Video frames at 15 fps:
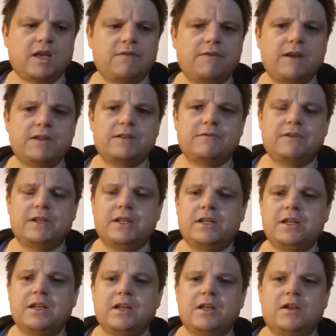
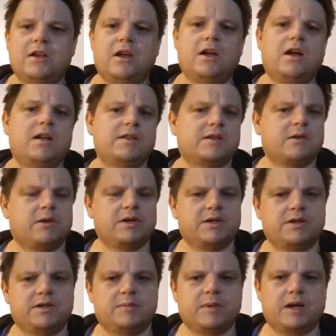effectively, asked
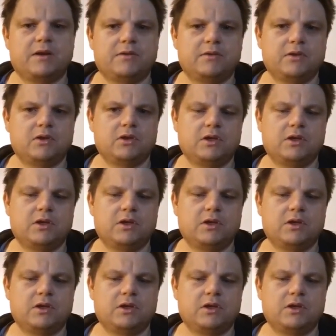questions about